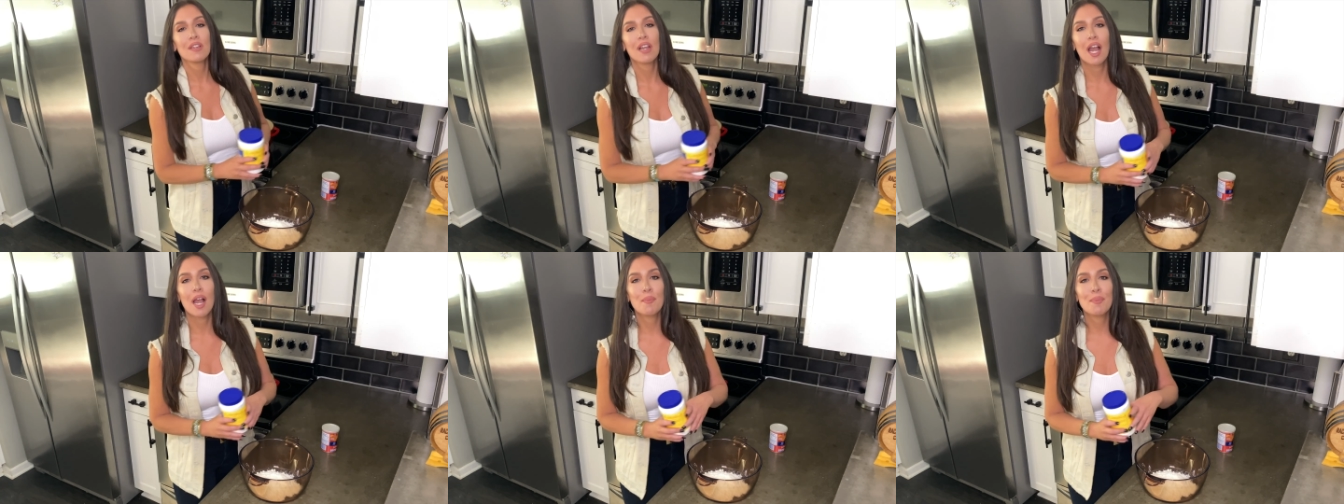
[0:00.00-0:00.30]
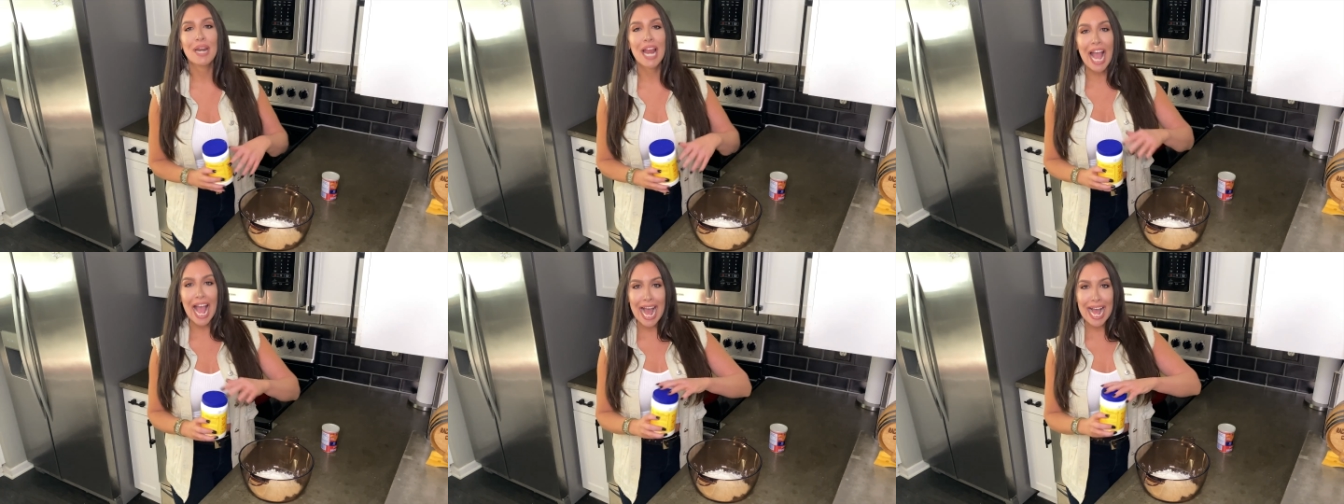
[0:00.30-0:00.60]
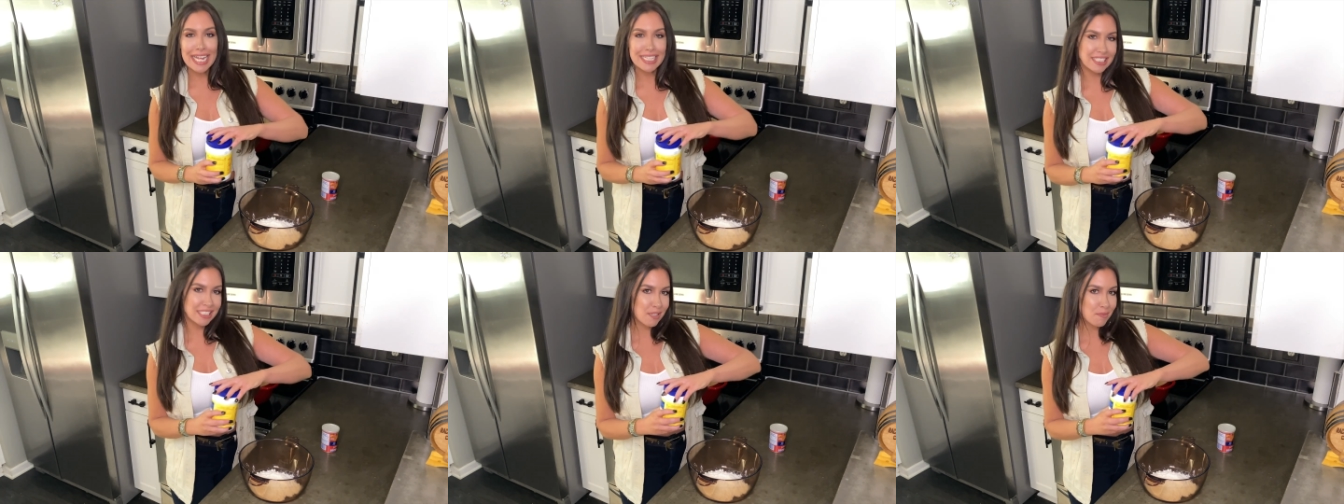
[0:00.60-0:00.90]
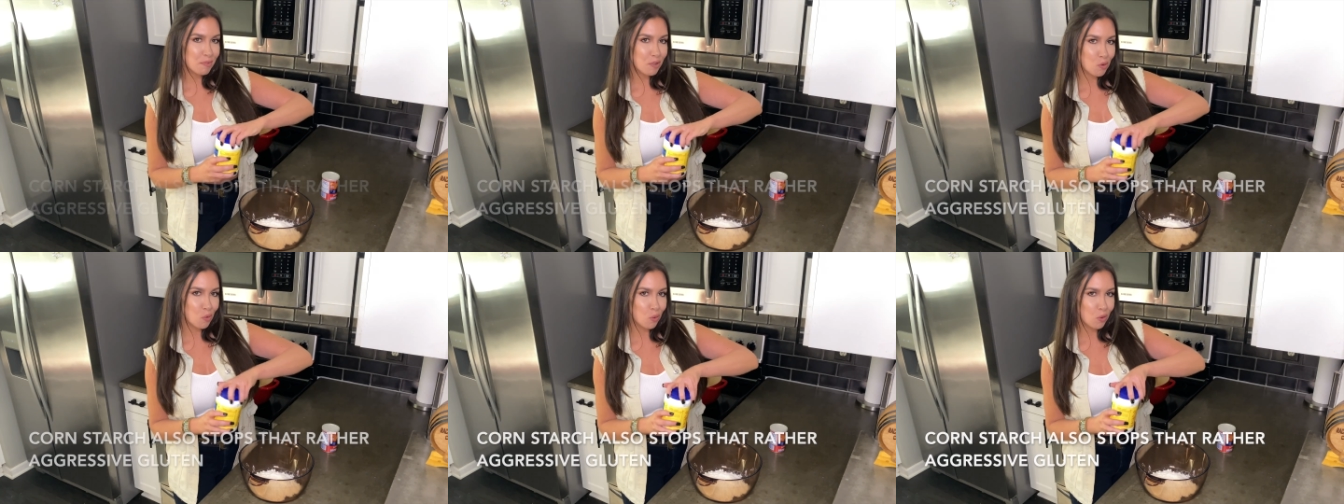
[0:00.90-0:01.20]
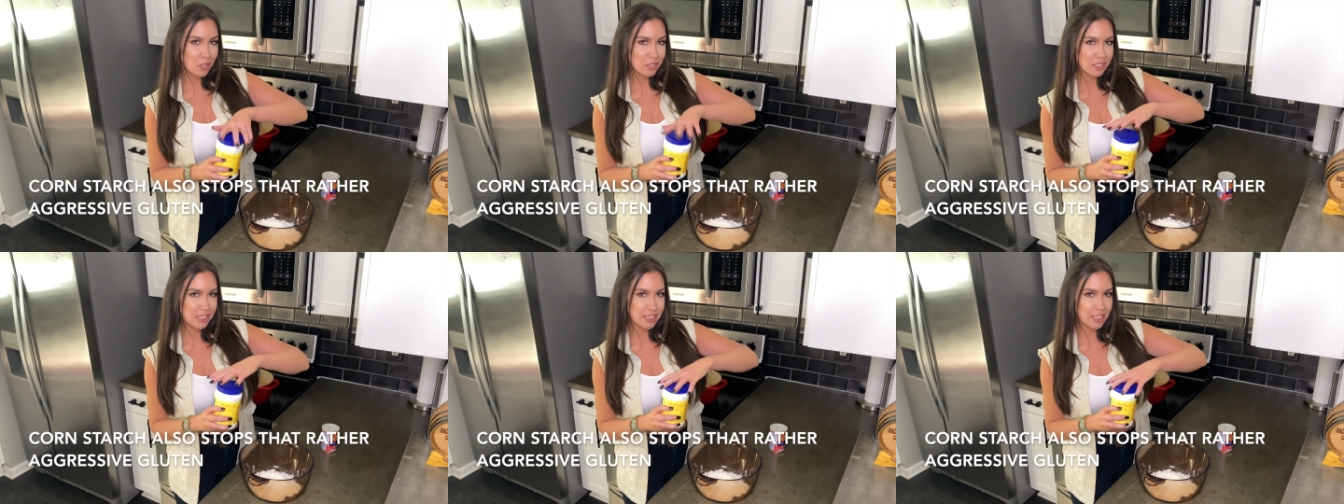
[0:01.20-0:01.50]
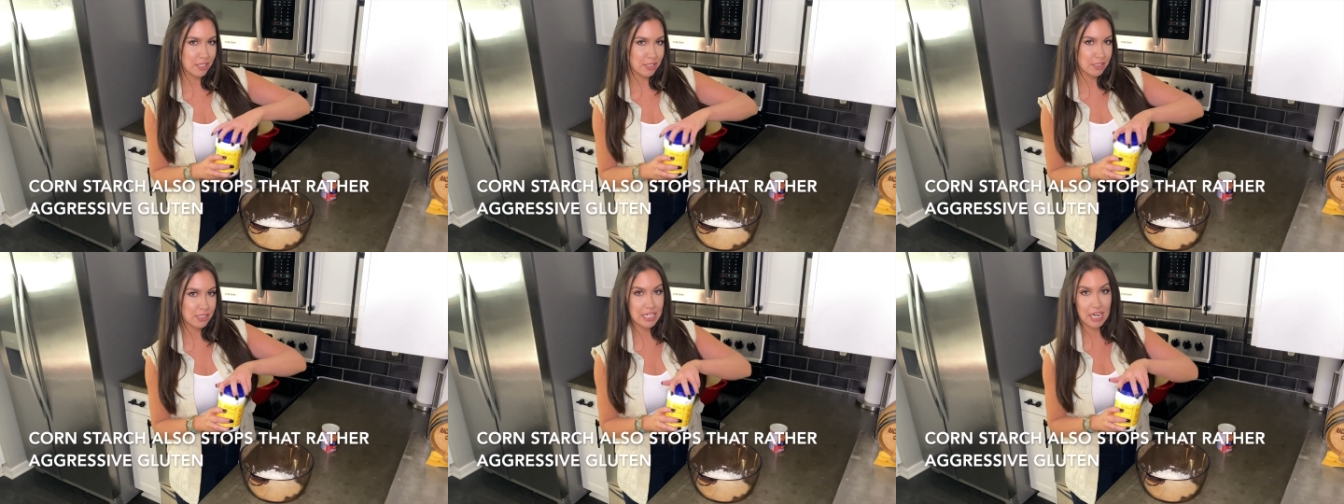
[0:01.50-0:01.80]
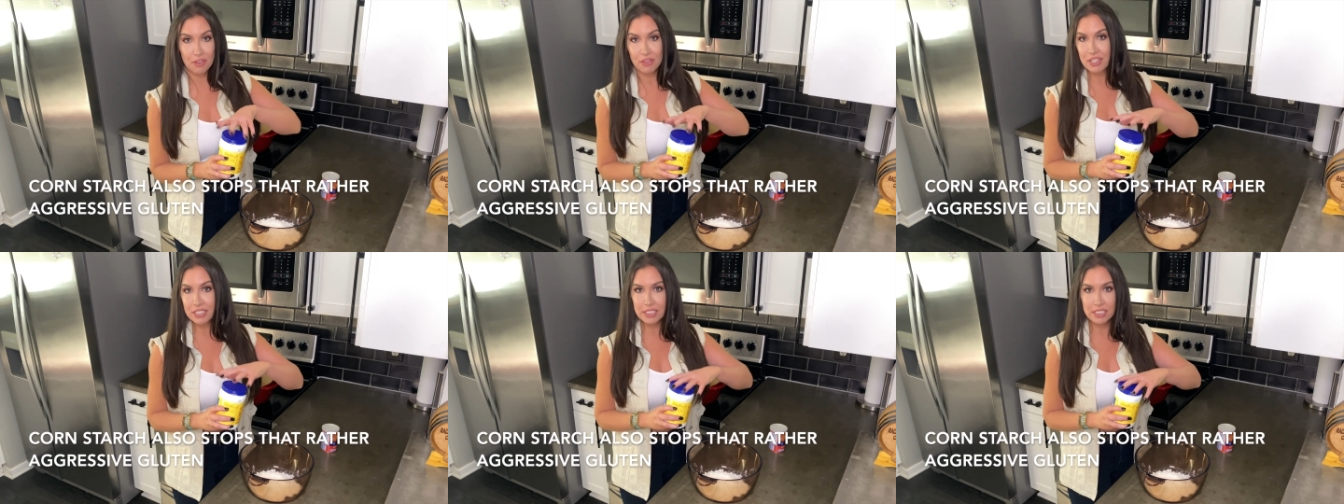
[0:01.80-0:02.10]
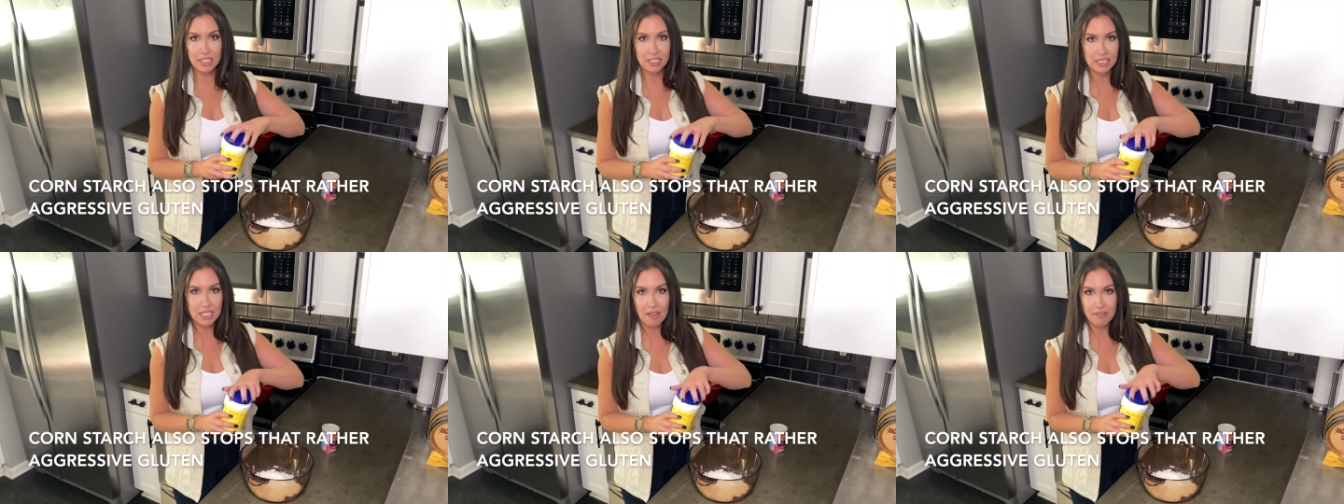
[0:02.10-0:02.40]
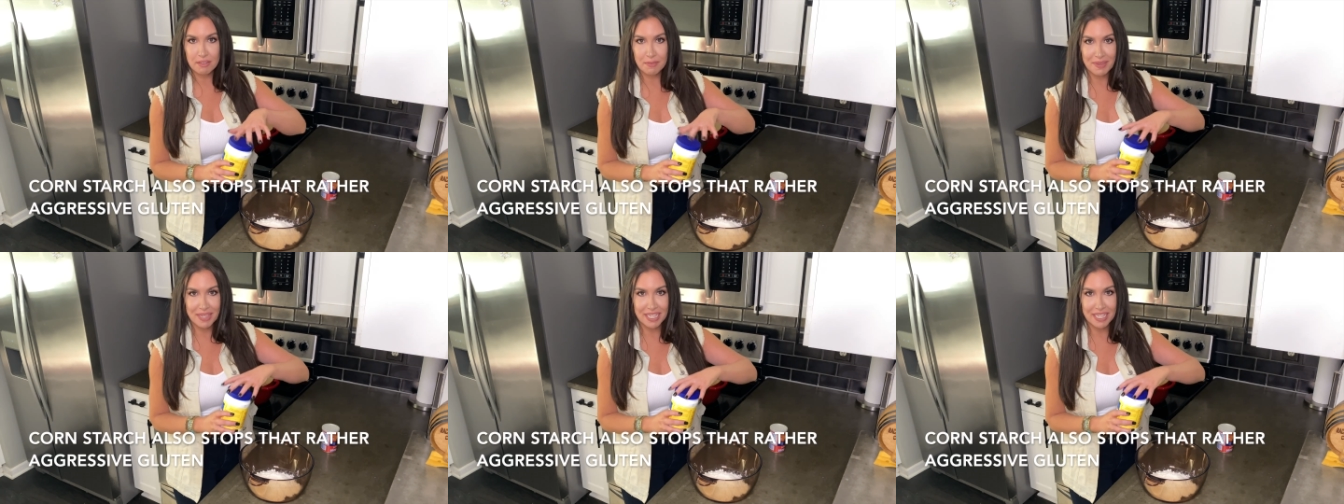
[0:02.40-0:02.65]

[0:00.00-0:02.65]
I'm gonna add some cornstarch. Now this doesn't have to be